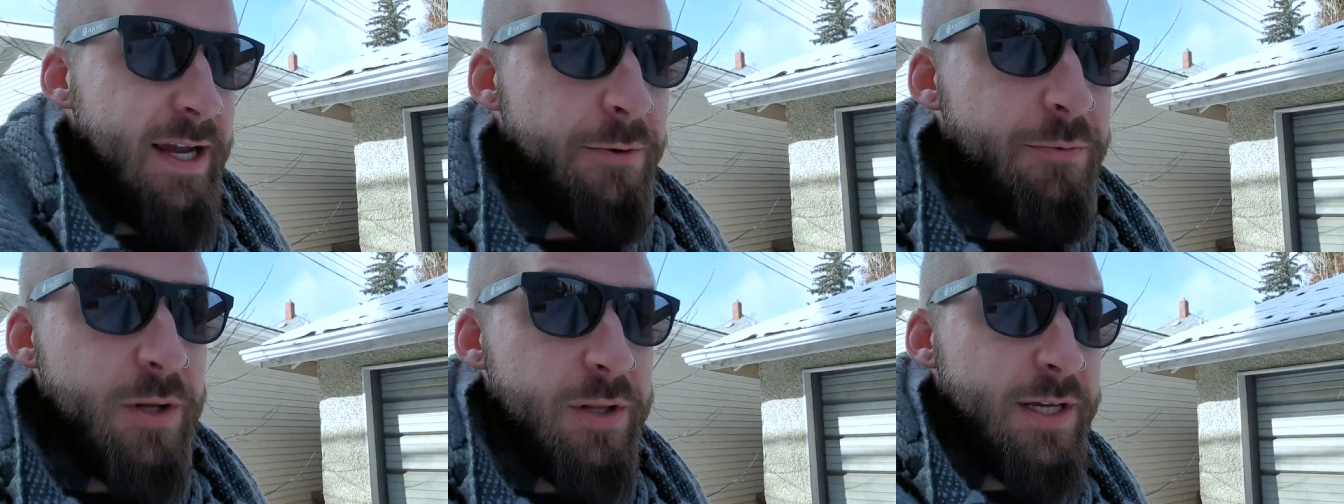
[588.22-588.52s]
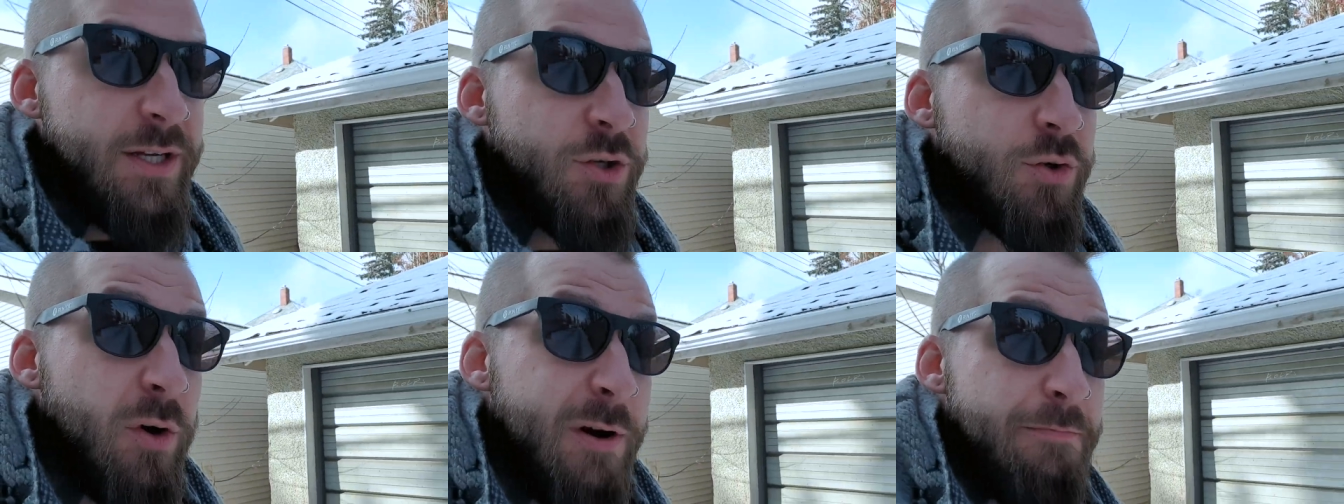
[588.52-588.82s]
really enjoy
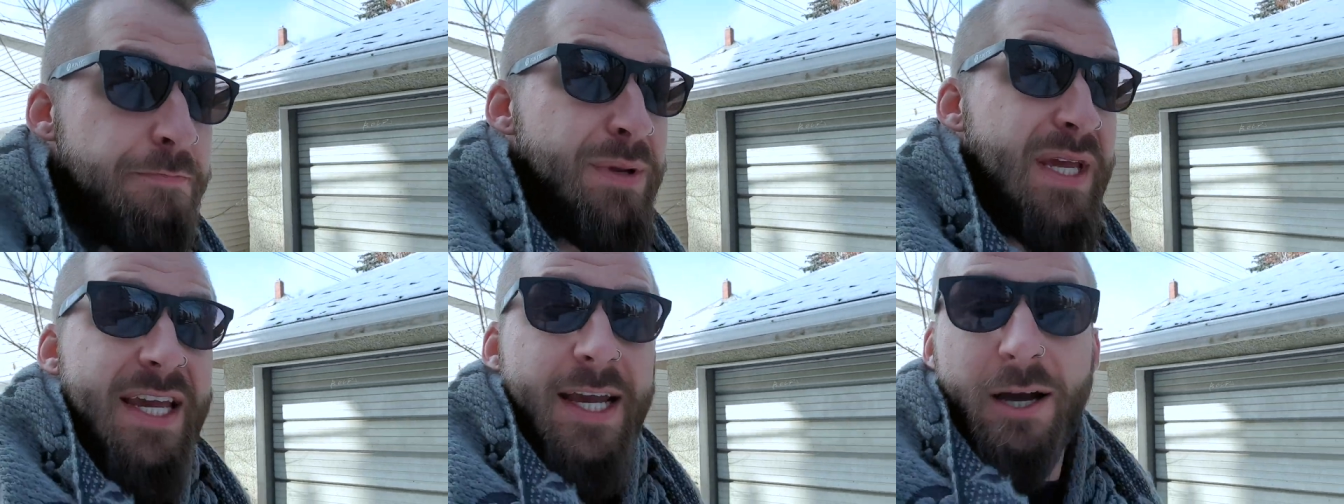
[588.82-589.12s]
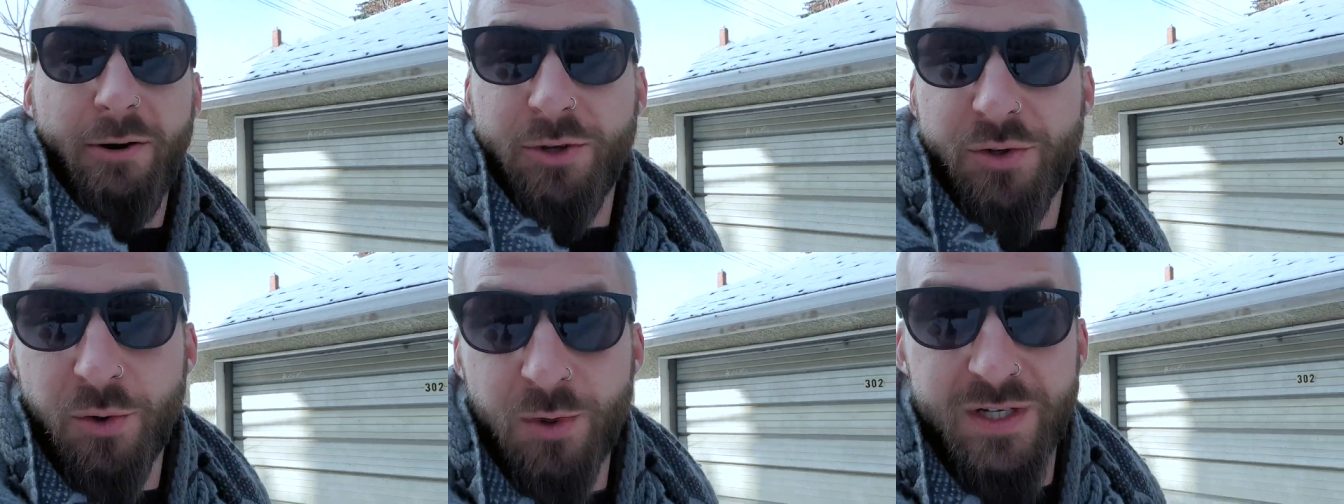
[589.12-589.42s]
being
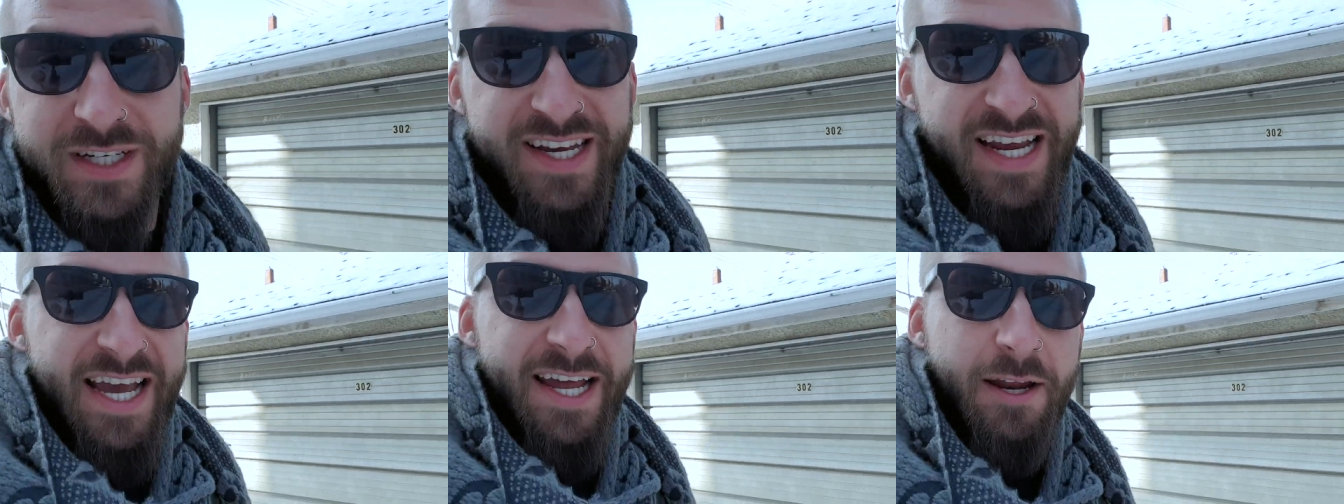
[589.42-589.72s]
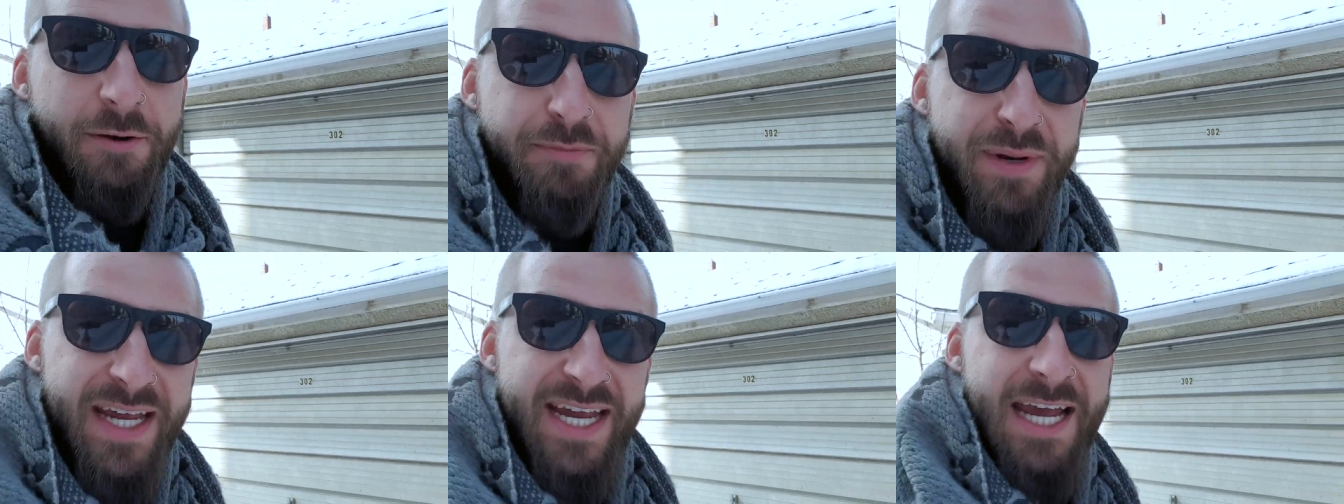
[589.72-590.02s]
outdoors again and being
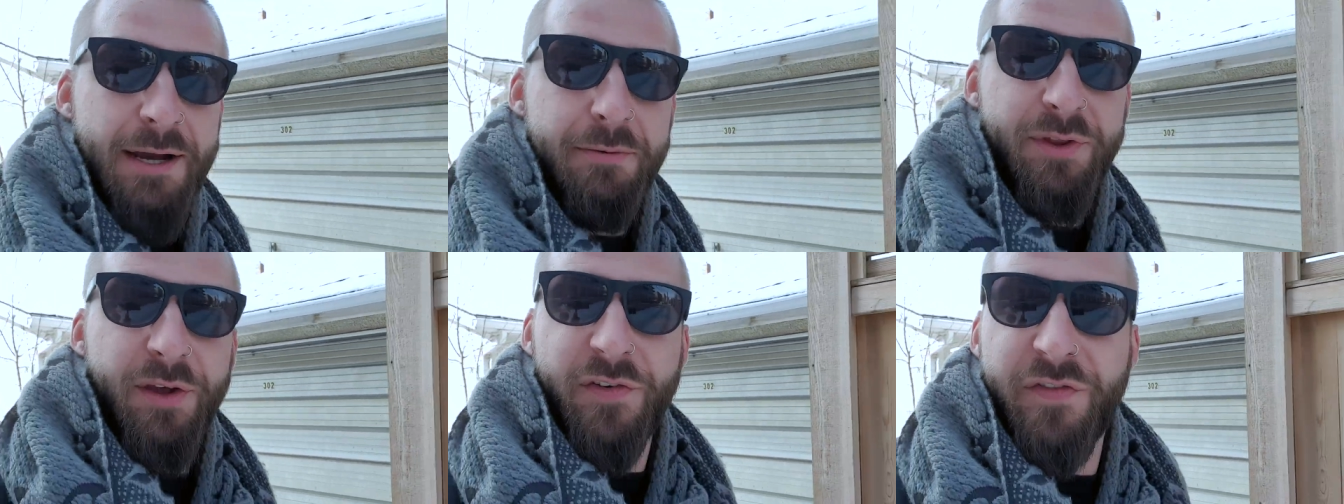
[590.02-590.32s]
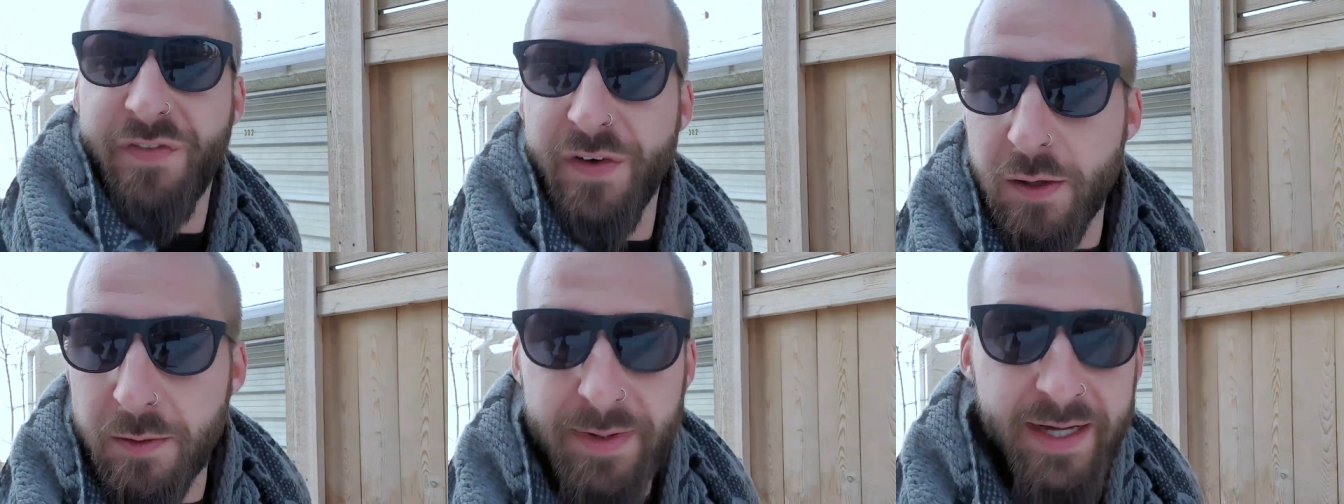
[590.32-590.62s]
able to film
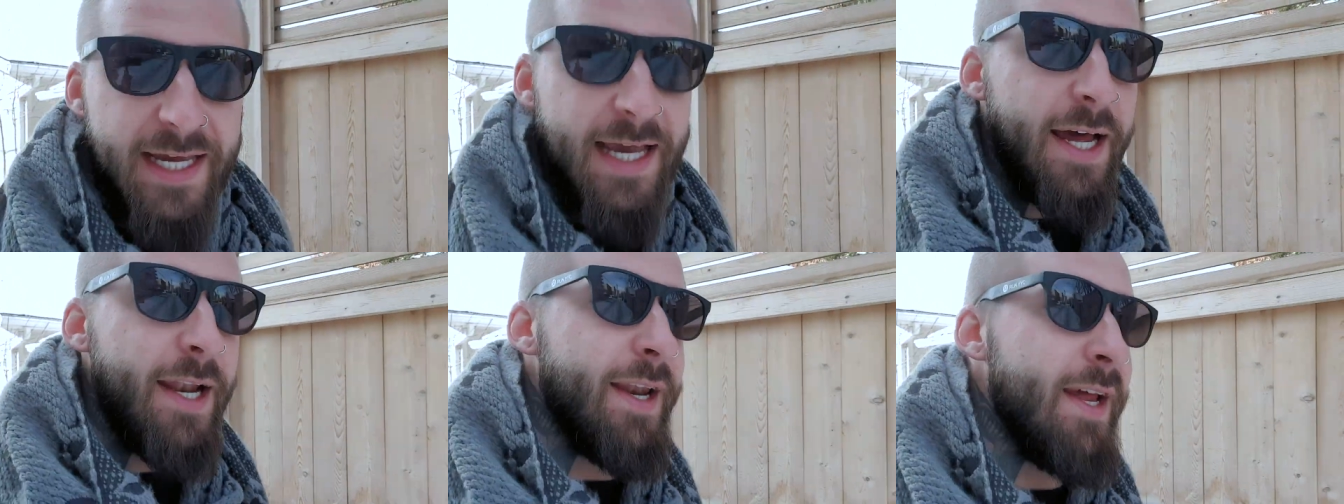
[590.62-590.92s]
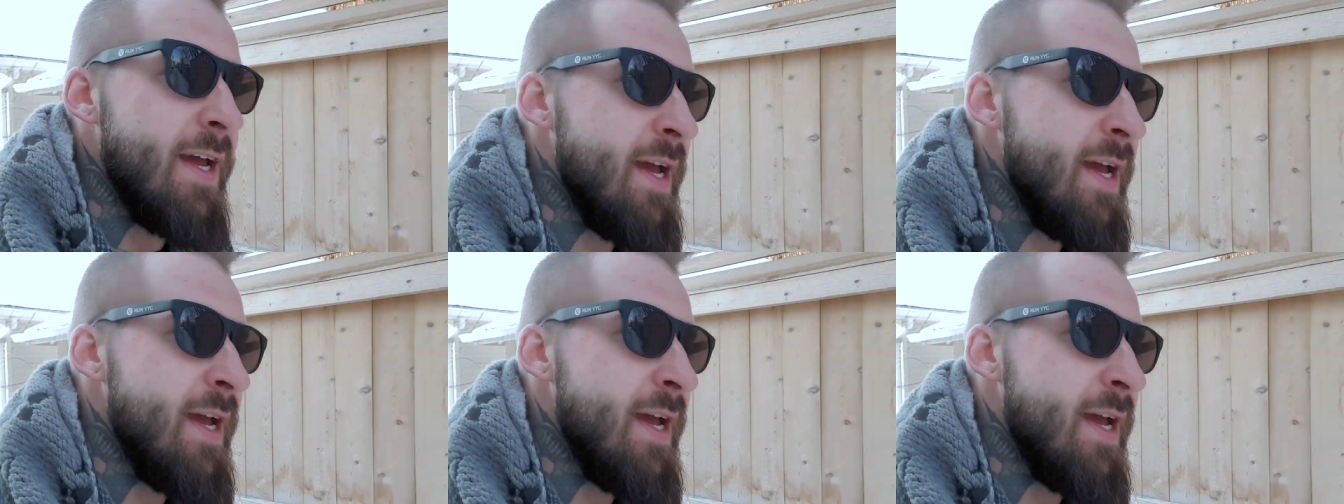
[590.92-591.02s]
again.